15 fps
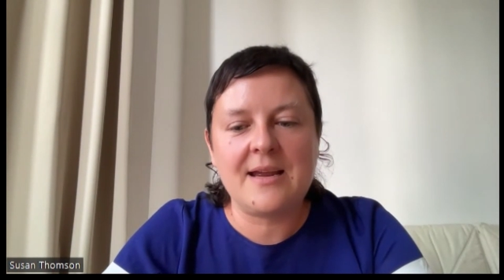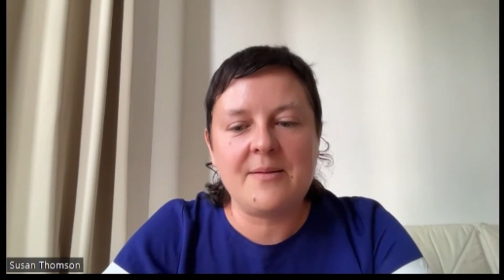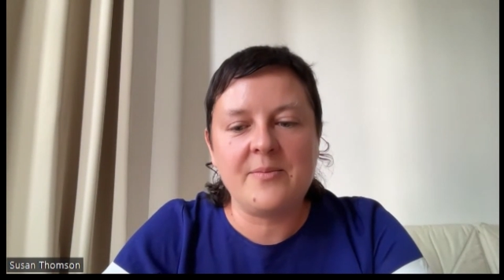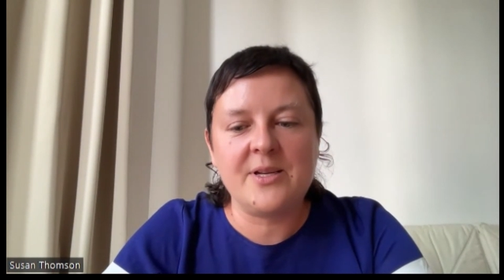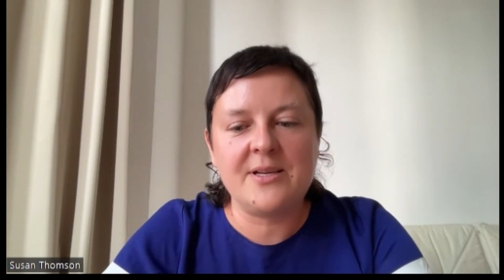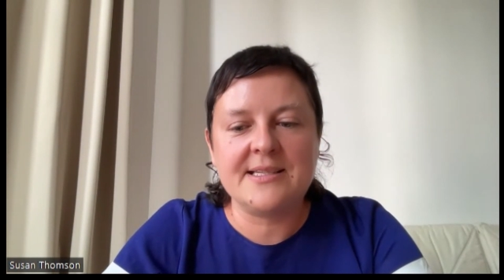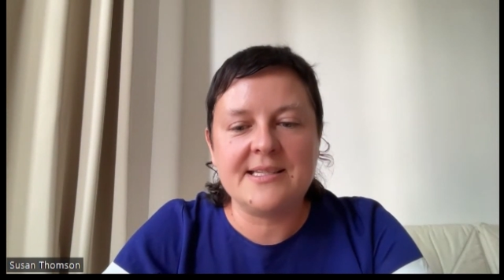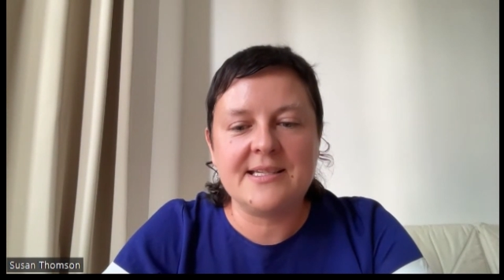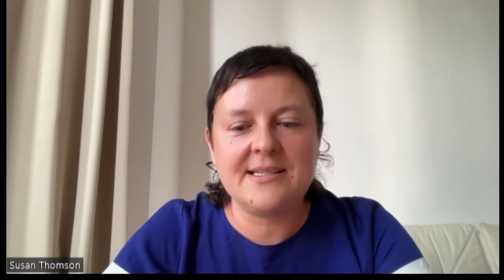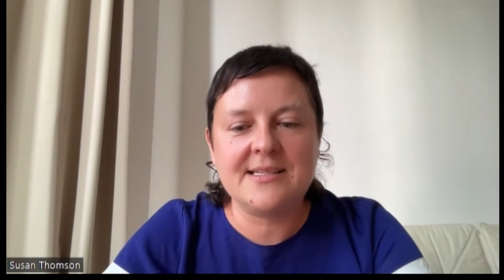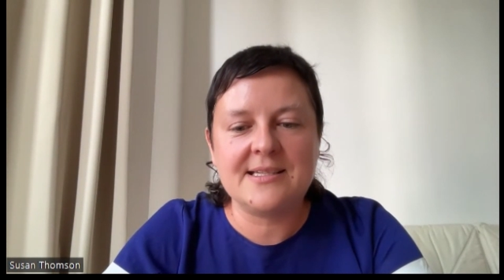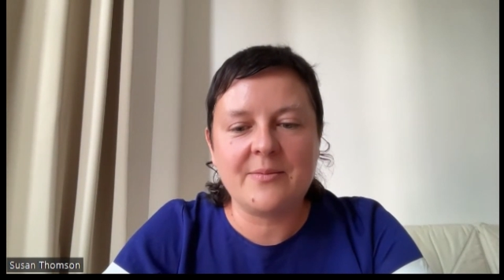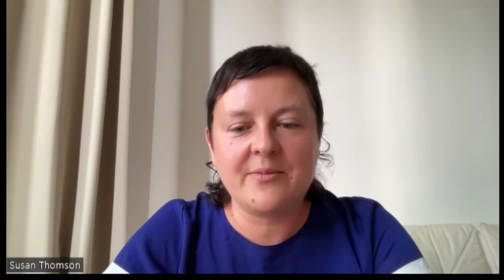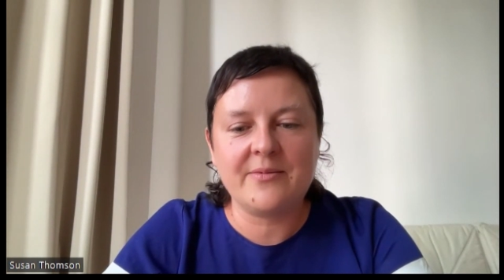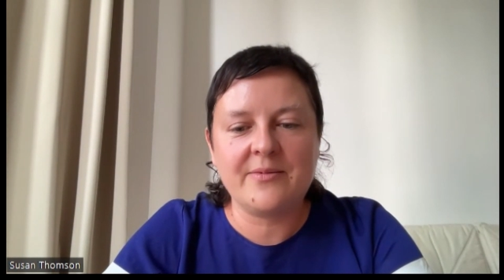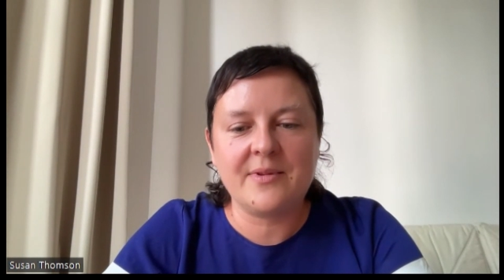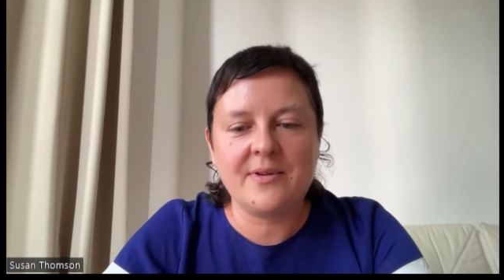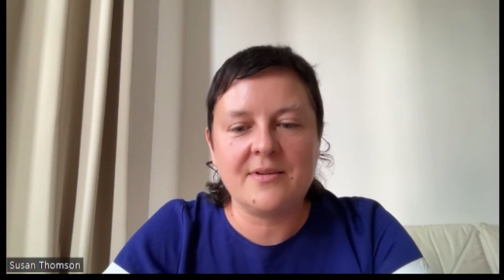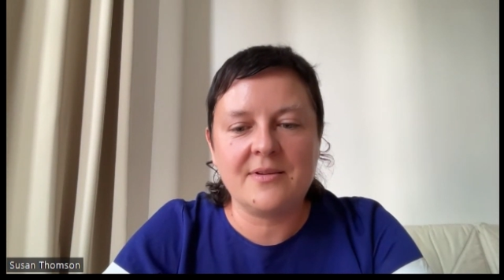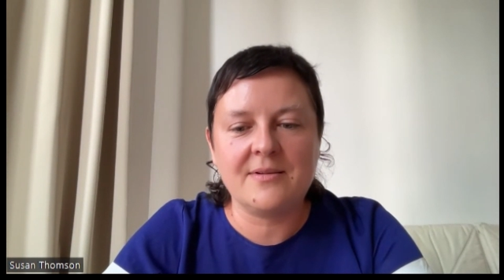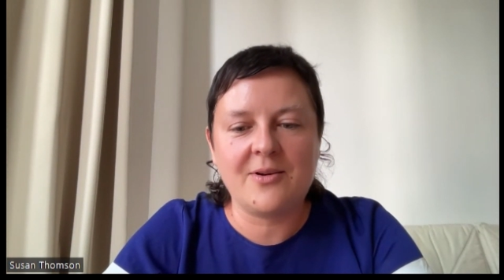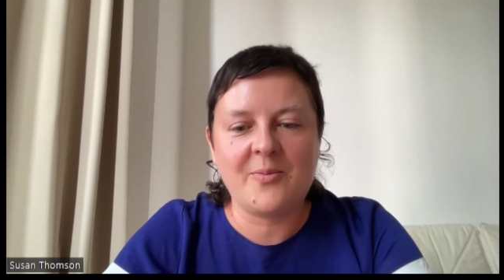You can see some of
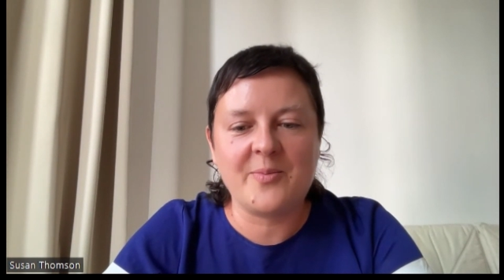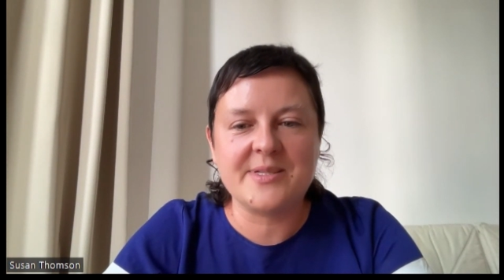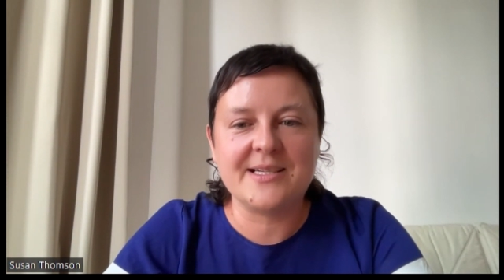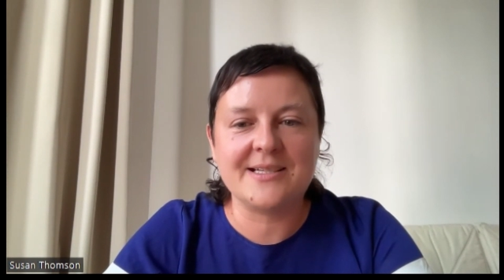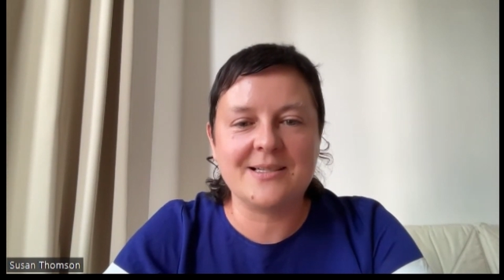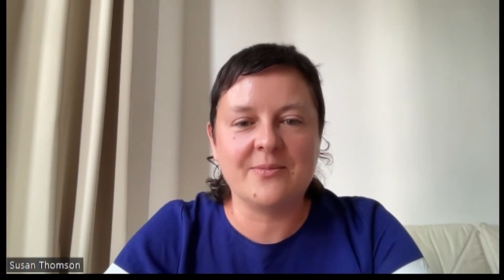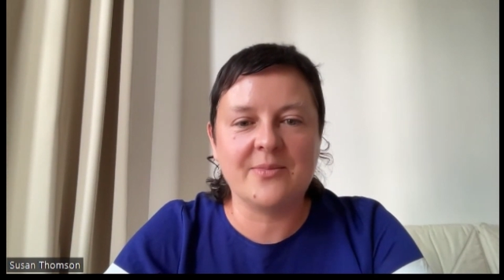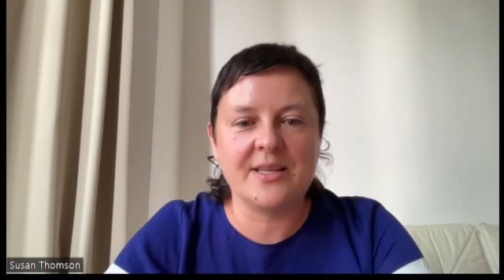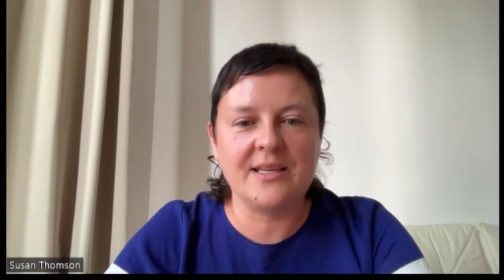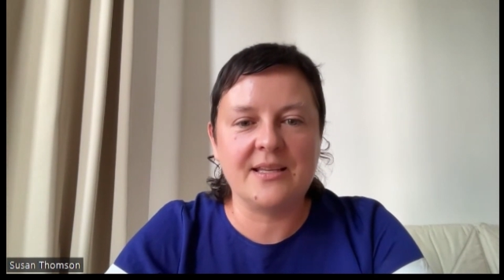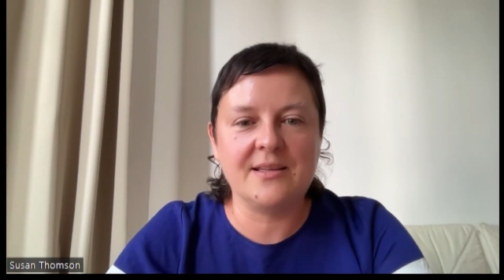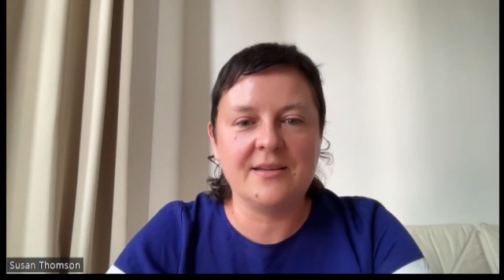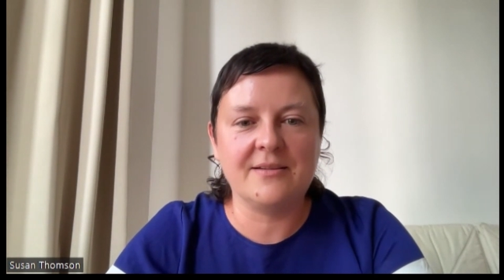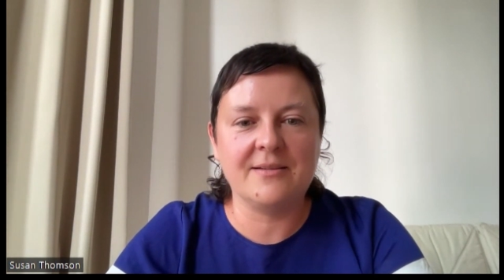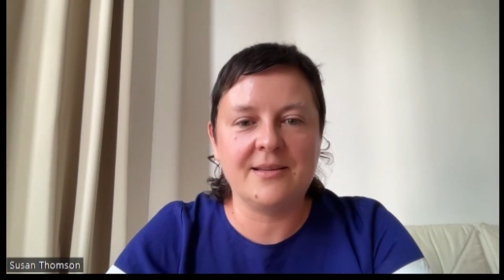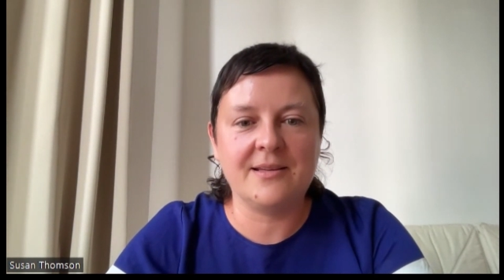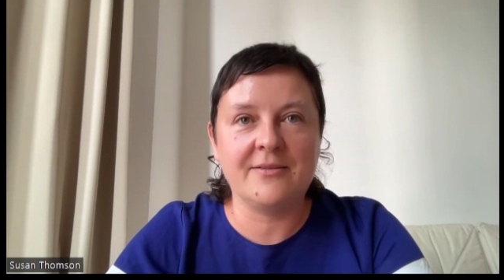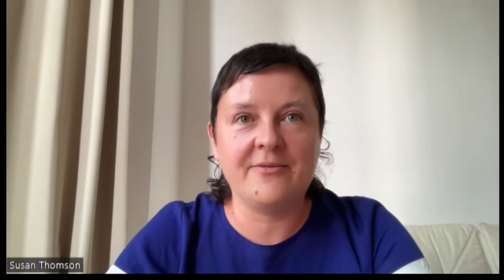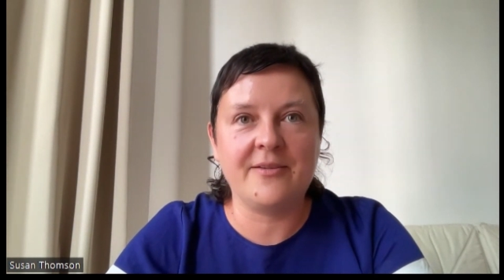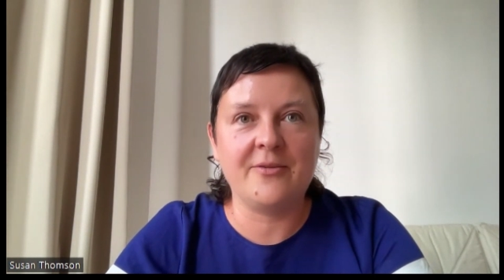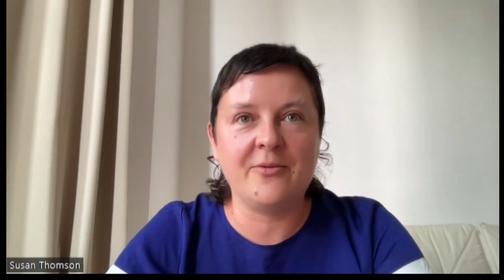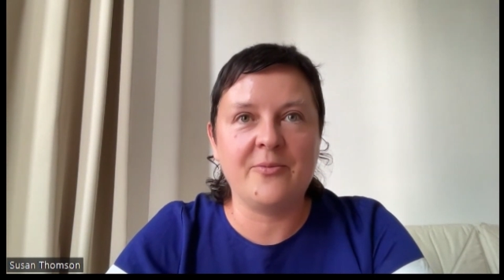the opposition within the
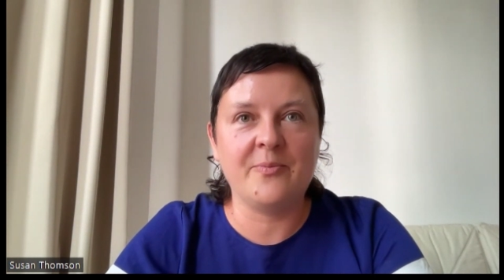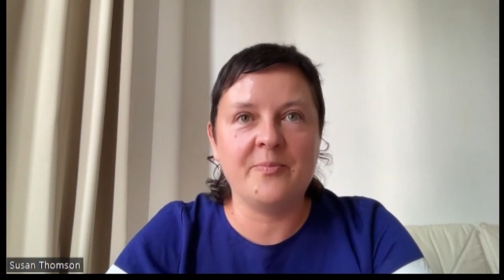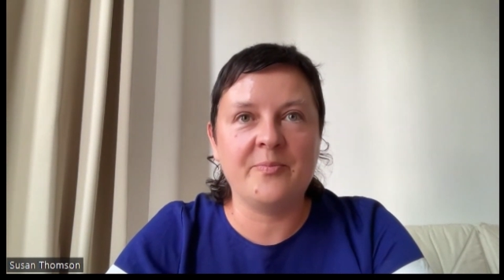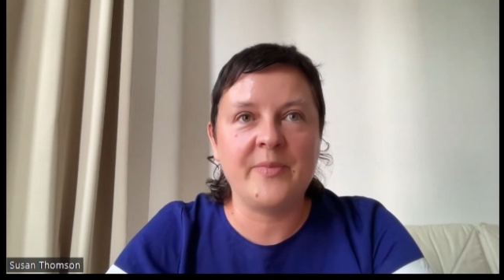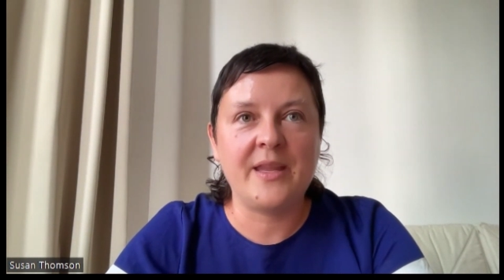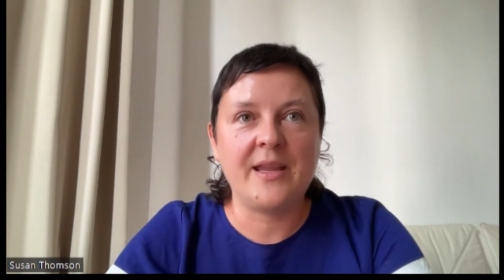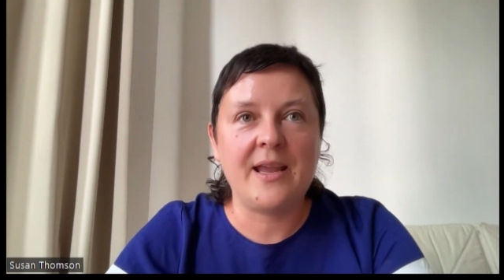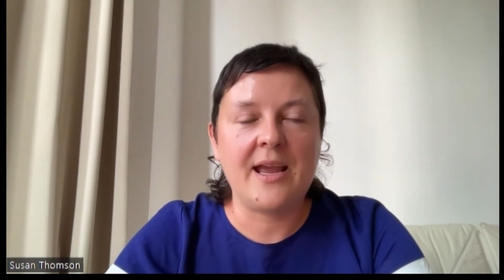film,